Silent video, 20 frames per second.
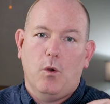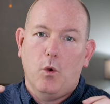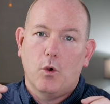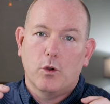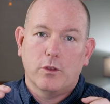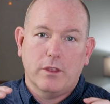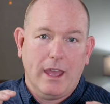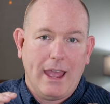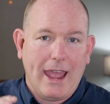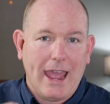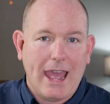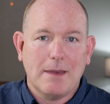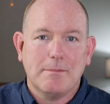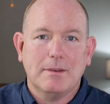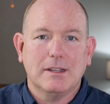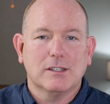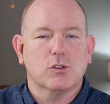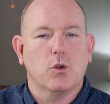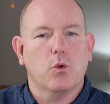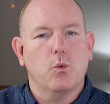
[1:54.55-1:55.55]
or the
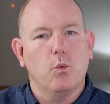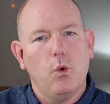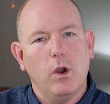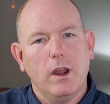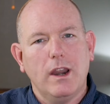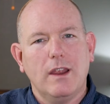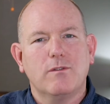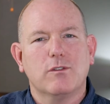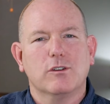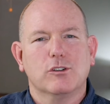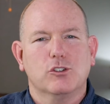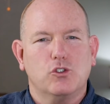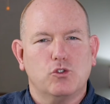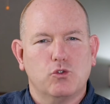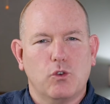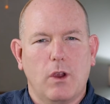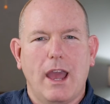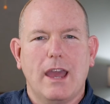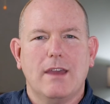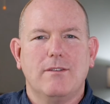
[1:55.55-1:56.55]
habits, or whatever is
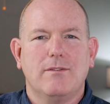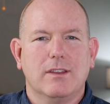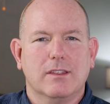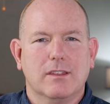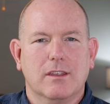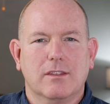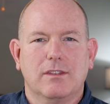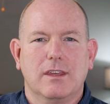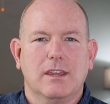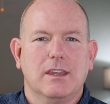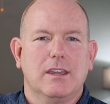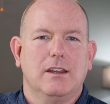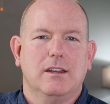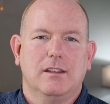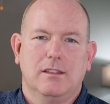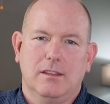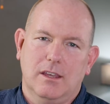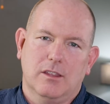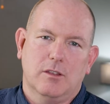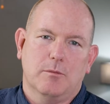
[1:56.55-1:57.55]
driving the thinking
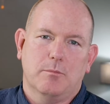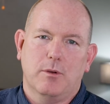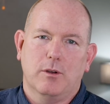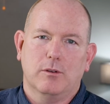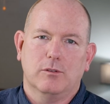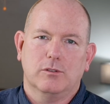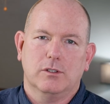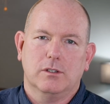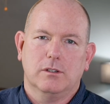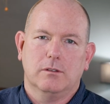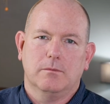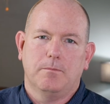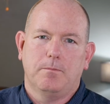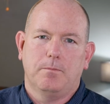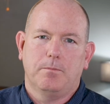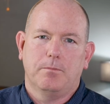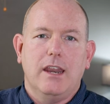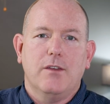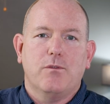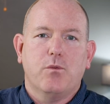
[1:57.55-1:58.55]
in the other person.
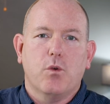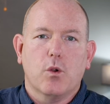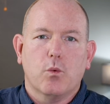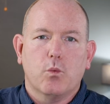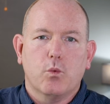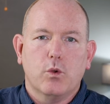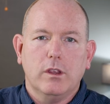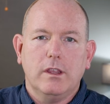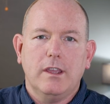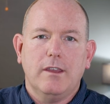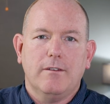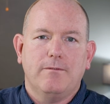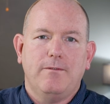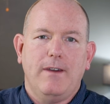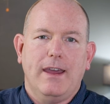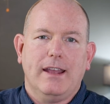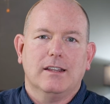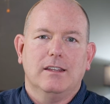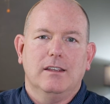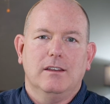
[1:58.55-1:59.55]
And if we're really
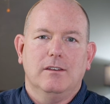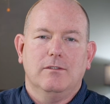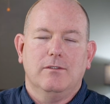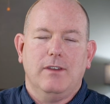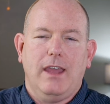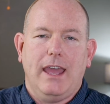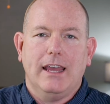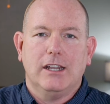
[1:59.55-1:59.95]
effective